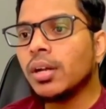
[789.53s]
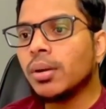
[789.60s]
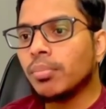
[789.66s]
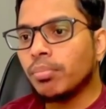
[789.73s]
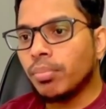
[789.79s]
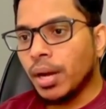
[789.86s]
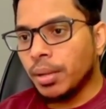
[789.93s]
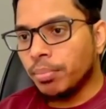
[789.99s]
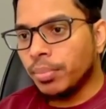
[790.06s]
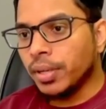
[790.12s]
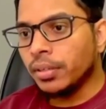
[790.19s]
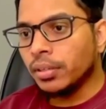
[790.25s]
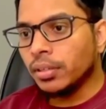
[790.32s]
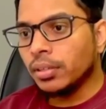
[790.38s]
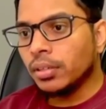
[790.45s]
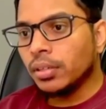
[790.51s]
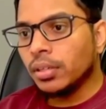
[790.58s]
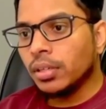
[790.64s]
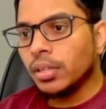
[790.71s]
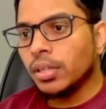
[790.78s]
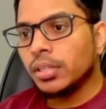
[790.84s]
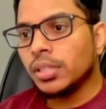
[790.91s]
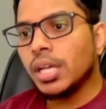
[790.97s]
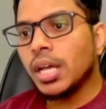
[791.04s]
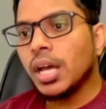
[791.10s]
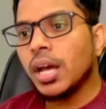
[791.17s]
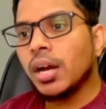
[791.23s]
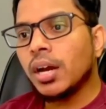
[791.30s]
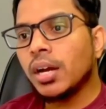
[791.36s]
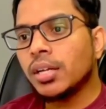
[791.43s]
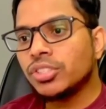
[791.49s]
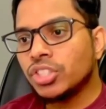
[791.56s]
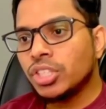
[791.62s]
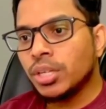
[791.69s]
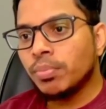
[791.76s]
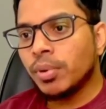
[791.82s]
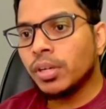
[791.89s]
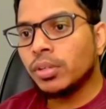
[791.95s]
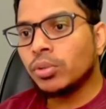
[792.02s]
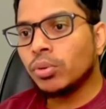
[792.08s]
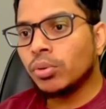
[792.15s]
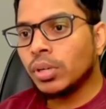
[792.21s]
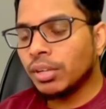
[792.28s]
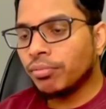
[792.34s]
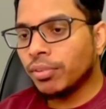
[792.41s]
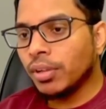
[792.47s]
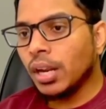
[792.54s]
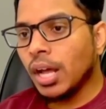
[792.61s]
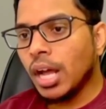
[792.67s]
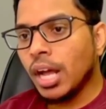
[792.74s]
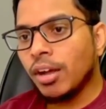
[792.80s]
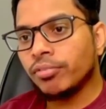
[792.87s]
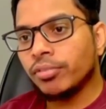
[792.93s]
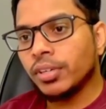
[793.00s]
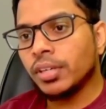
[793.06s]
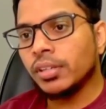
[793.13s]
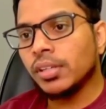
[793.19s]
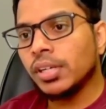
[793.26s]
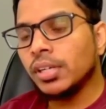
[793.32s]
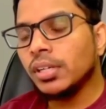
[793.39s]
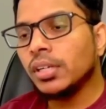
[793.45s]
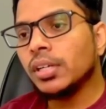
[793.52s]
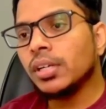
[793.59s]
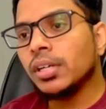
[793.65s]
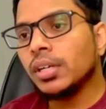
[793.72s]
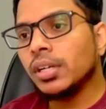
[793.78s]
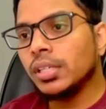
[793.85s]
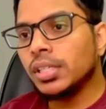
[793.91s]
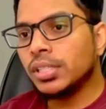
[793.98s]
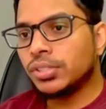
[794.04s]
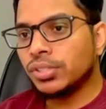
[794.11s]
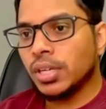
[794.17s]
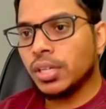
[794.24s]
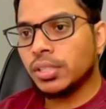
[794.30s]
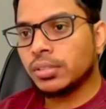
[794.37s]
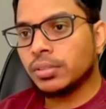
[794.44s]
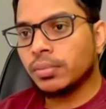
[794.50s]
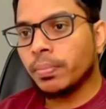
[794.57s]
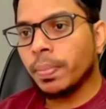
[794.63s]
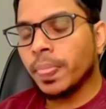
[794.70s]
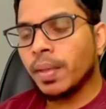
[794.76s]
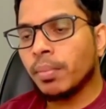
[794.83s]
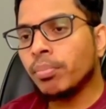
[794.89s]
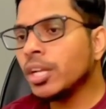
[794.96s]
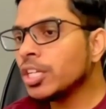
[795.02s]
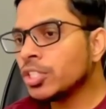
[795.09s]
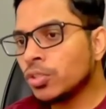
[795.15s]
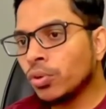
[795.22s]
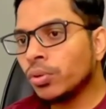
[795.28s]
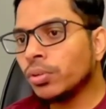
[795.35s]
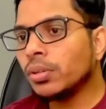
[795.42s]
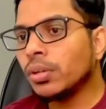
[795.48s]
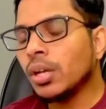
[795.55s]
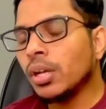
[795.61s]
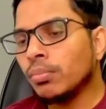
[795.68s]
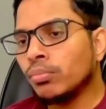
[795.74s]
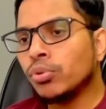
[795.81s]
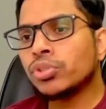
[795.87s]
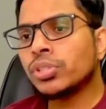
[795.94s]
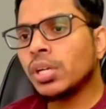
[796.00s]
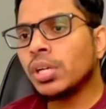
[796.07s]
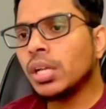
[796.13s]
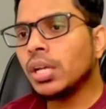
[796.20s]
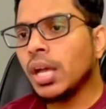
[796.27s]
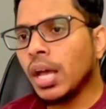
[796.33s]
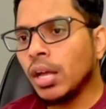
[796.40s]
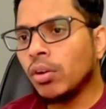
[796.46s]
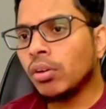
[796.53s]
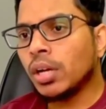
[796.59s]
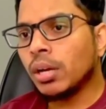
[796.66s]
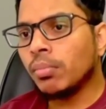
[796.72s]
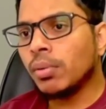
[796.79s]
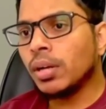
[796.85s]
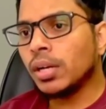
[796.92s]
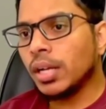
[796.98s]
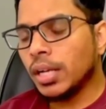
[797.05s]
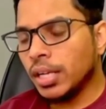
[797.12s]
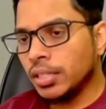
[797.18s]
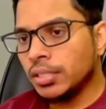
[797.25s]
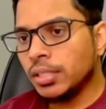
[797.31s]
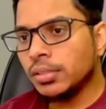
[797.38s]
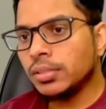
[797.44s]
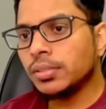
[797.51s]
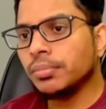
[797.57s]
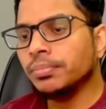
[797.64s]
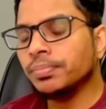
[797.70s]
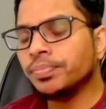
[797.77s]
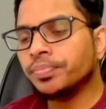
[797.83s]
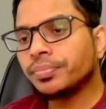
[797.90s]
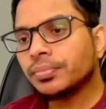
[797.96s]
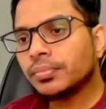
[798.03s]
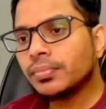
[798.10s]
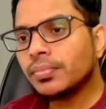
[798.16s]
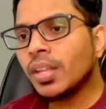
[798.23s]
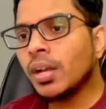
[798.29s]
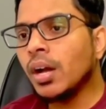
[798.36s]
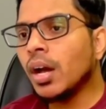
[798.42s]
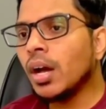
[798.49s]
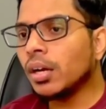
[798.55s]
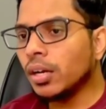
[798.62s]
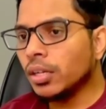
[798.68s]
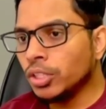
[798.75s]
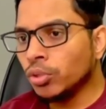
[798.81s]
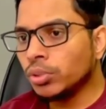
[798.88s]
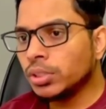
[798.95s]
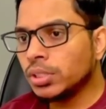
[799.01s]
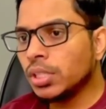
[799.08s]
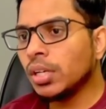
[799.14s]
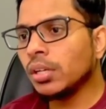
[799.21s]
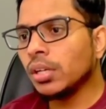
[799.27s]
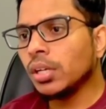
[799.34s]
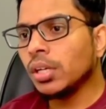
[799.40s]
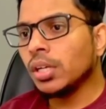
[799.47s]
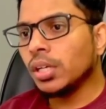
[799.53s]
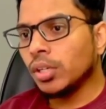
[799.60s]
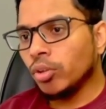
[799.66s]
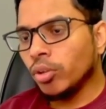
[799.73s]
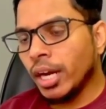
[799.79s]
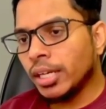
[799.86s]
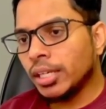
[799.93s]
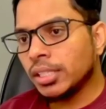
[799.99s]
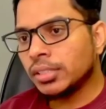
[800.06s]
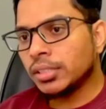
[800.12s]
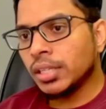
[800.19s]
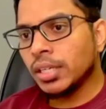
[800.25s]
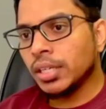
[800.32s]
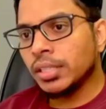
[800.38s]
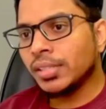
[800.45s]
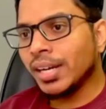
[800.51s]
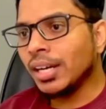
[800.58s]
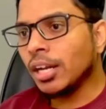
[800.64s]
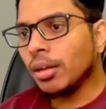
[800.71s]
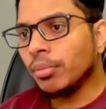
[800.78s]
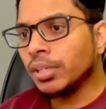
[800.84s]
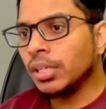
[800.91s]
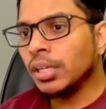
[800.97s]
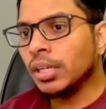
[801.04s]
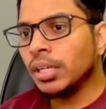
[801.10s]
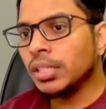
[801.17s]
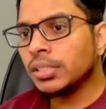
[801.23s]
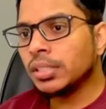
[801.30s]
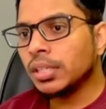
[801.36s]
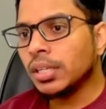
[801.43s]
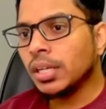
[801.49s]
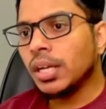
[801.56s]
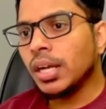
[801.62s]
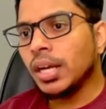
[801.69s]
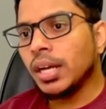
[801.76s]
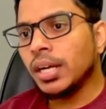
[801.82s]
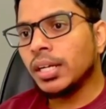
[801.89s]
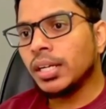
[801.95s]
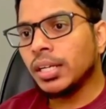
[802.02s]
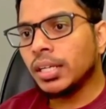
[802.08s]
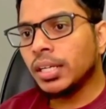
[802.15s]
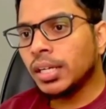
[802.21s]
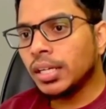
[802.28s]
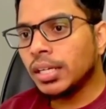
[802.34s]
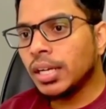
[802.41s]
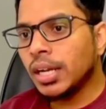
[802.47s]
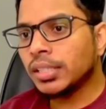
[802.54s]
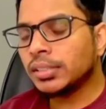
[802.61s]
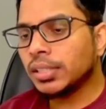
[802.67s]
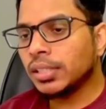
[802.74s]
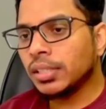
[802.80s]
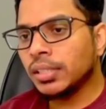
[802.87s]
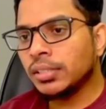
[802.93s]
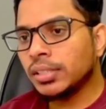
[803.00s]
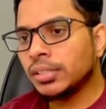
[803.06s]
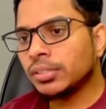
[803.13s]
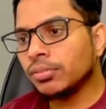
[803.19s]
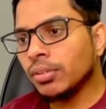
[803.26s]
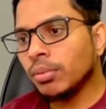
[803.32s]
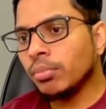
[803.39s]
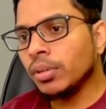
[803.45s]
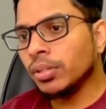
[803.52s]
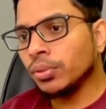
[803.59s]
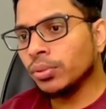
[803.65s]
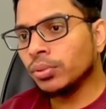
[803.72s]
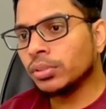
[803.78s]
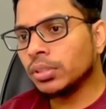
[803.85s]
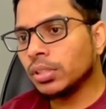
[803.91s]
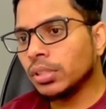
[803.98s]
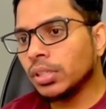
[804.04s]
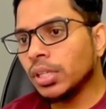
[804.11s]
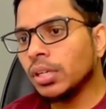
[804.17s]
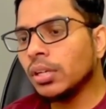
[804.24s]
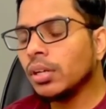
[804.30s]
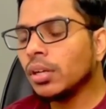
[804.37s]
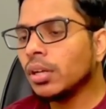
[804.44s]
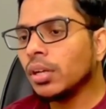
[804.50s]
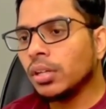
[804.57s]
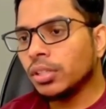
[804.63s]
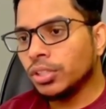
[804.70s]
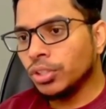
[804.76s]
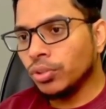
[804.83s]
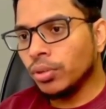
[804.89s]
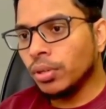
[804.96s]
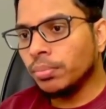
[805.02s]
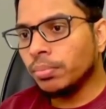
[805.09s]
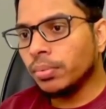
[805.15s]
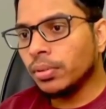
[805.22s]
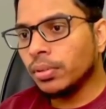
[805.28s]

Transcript: piping. They are cheaper to refill after the discharge. Please note, mostly halocarbon agents are used in United States and Middle East, and inert gas agents will be used in Europe.